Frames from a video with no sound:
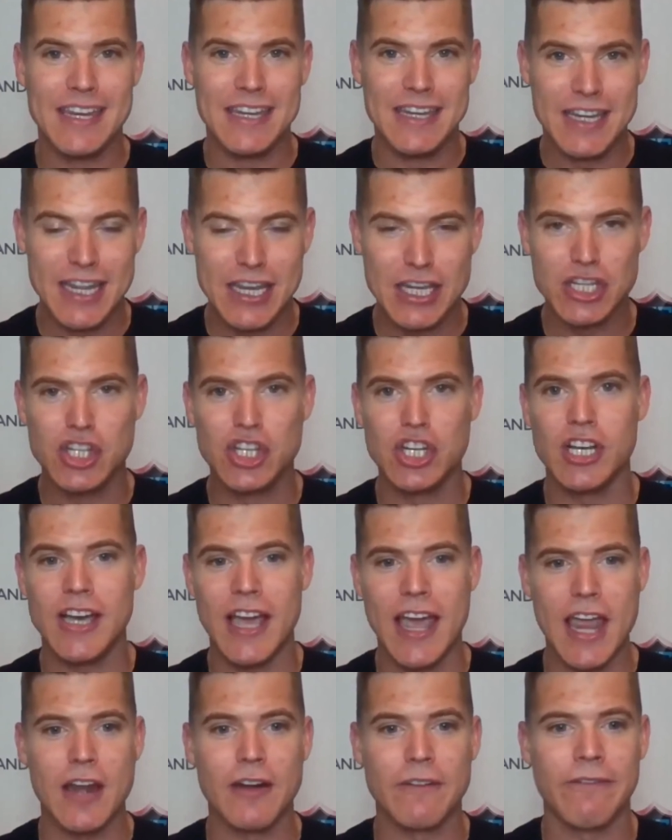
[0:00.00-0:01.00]
Ninja
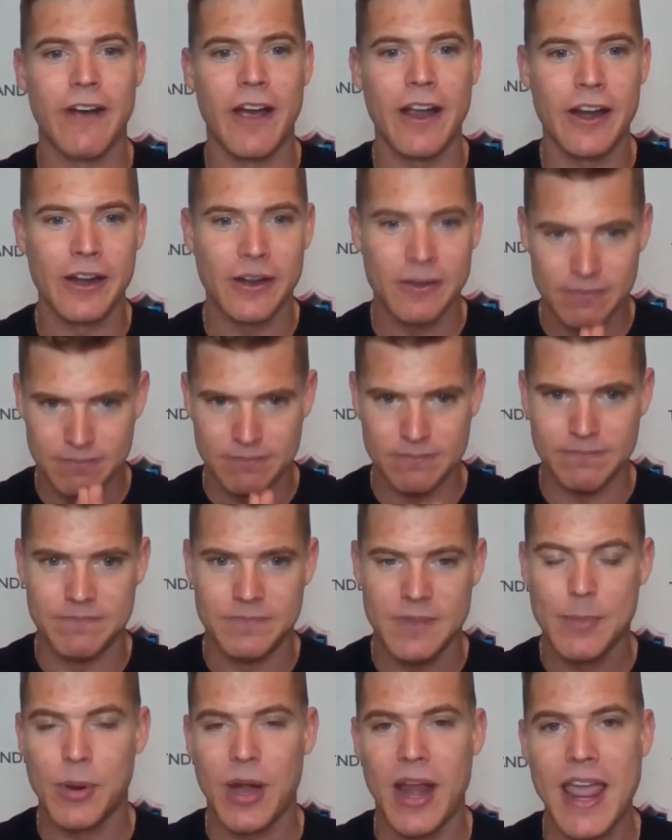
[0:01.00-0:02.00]
air fryer.
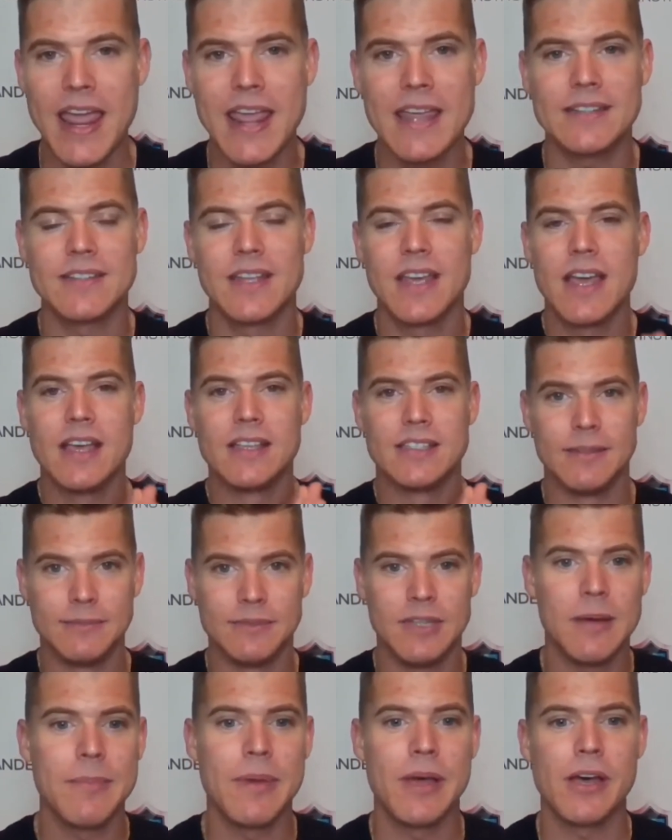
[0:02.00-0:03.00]
Number eight, some
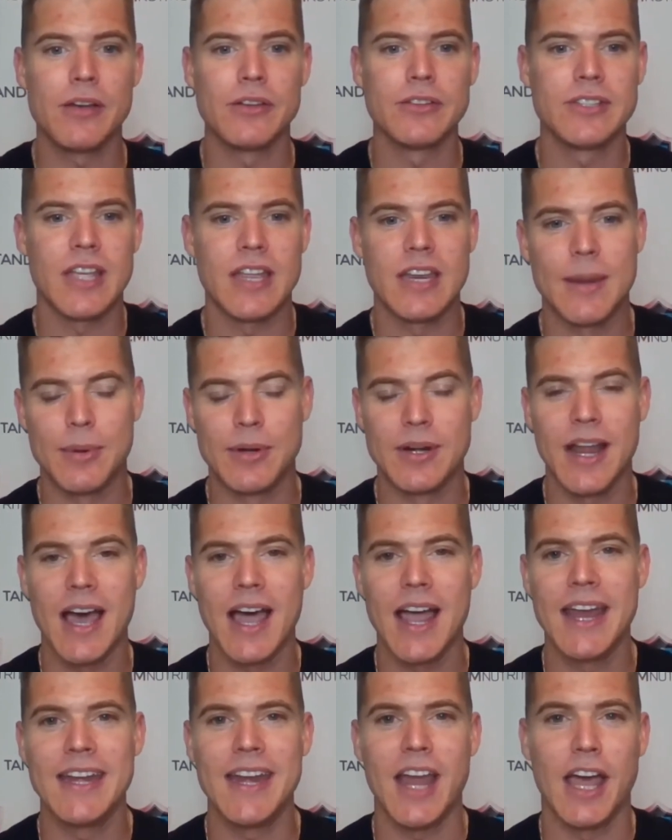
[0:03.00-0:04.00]
dumbbells. Number
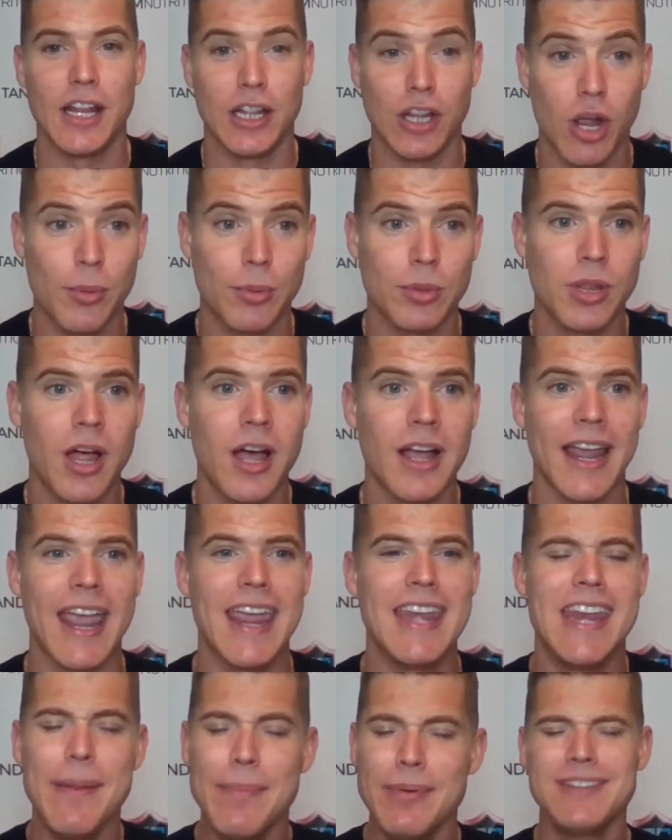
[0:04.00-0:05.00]
nine, an alarm clock. And
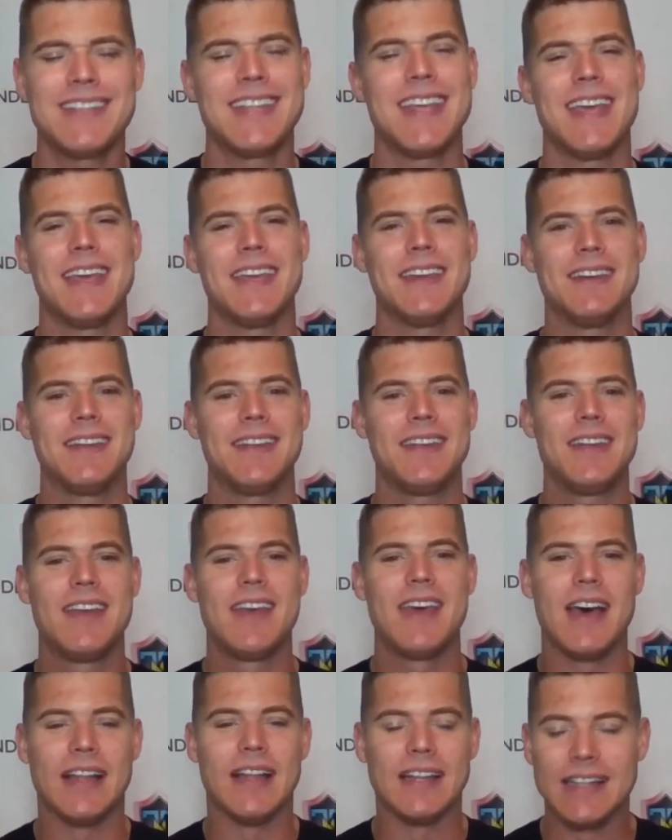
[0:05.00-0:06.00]
number 10,
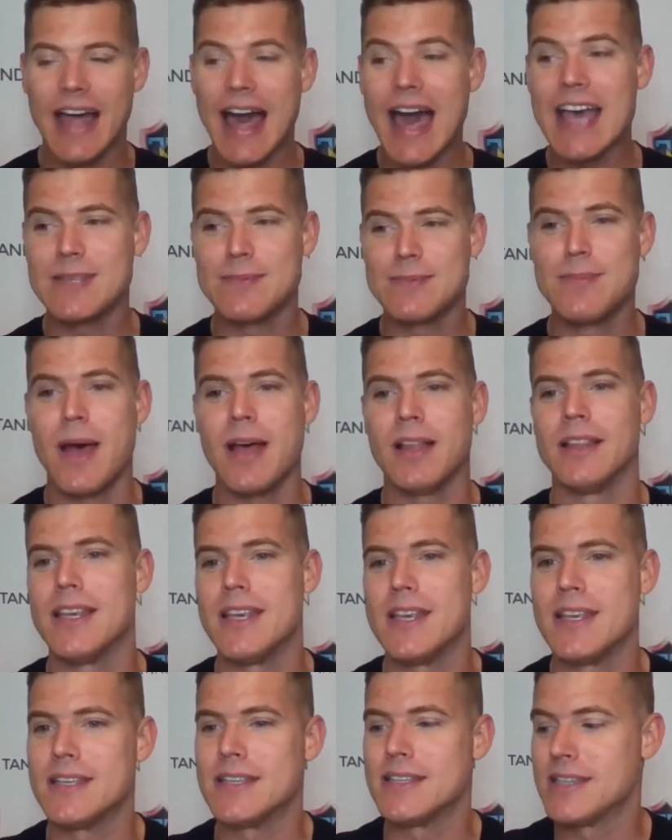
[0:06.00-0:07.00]
last but not
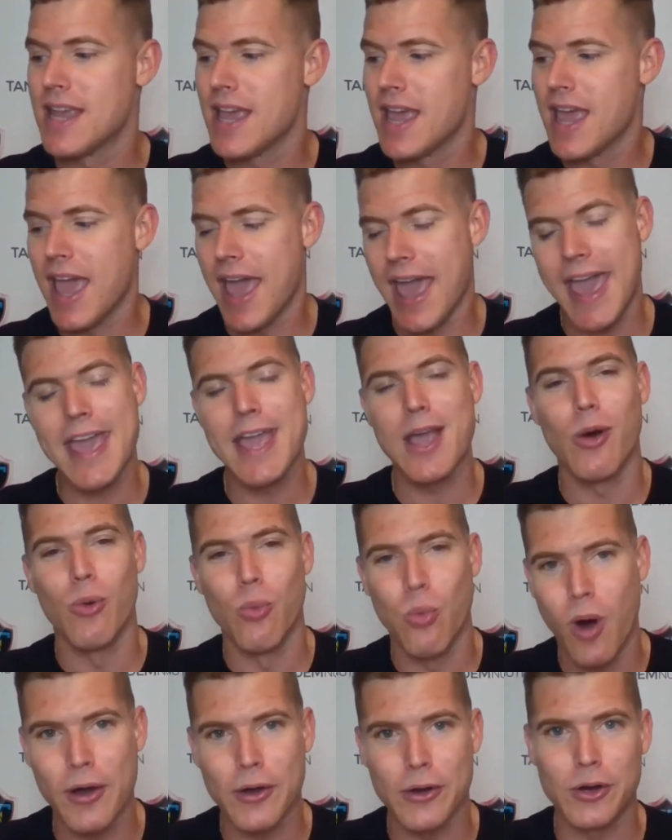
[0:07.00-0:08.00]
least, a
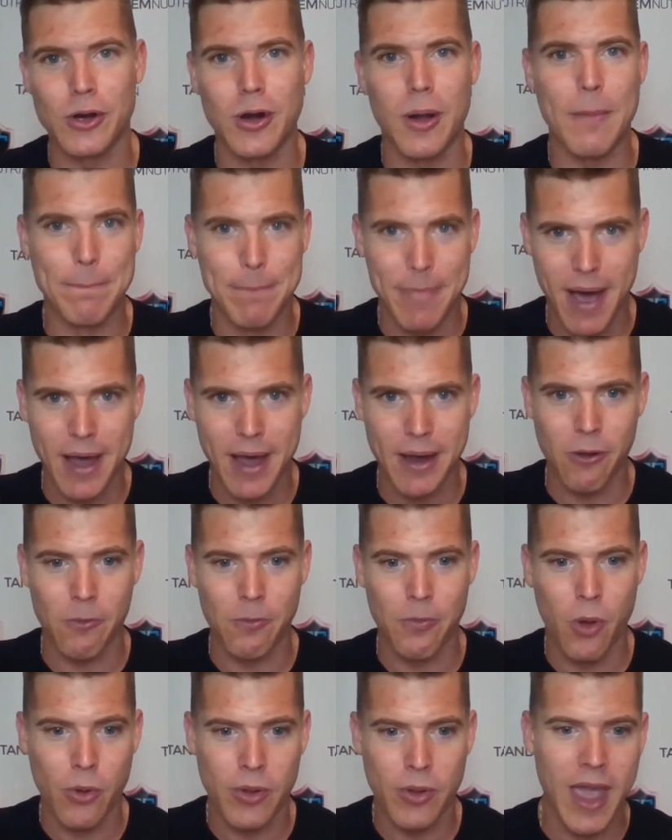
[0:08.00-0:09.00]
water bottle.
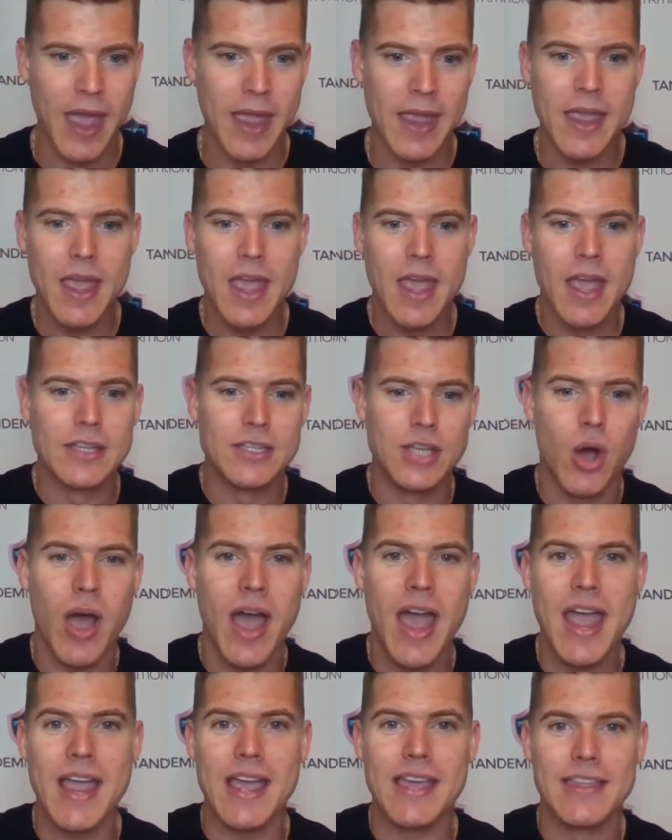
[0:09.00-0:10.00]
Okay. So,
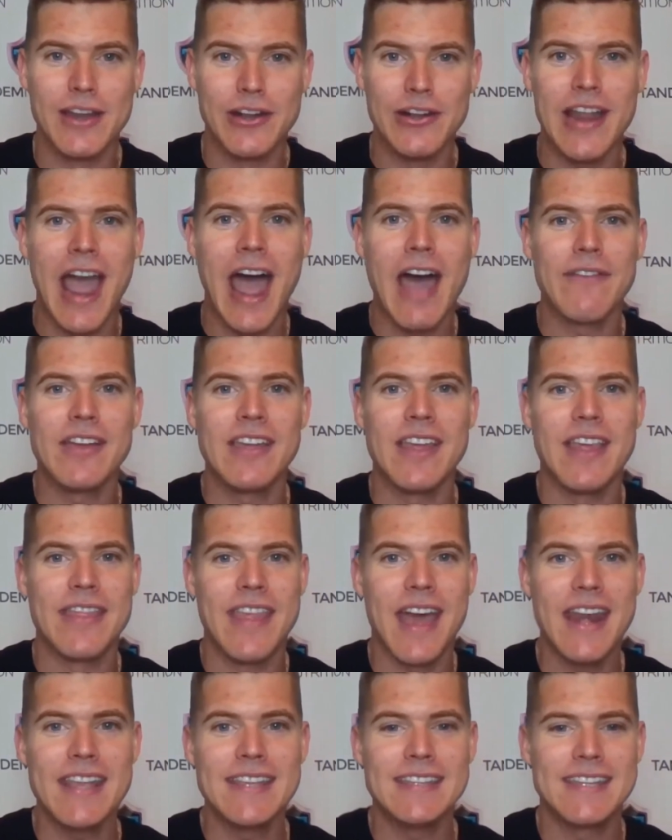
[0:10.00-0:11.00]
hey, there you have it.
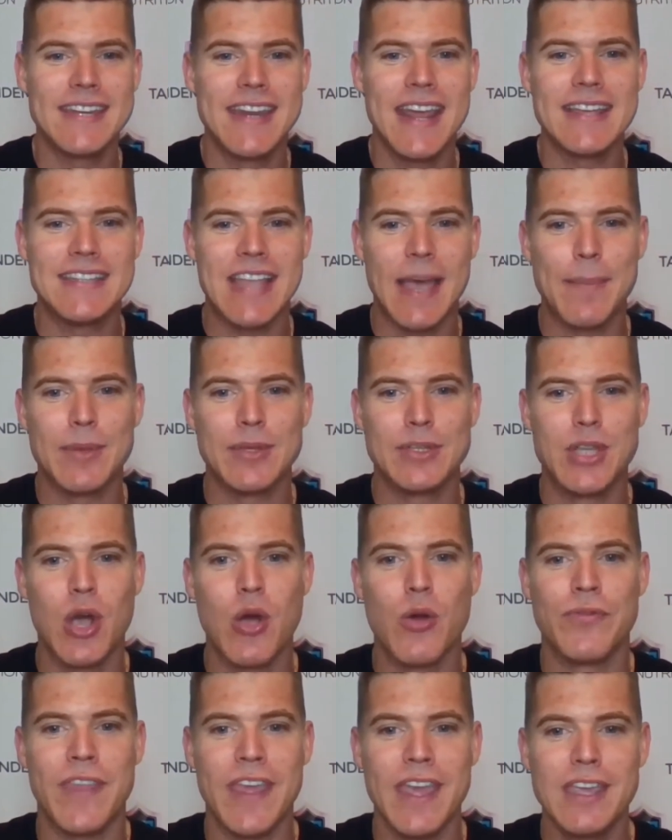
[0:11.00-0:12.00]
That is today's
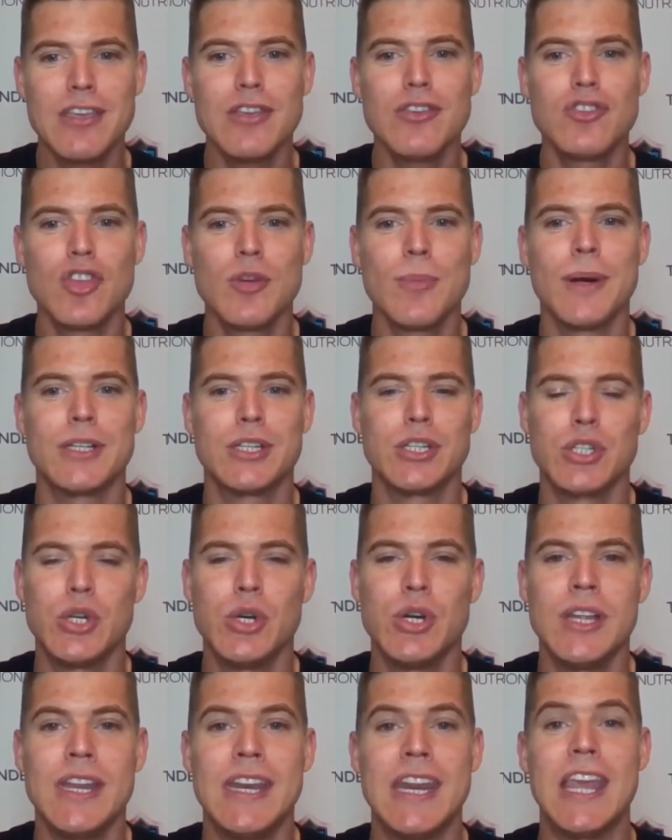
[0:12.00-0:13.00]
episode. Thank you so much for tuning in.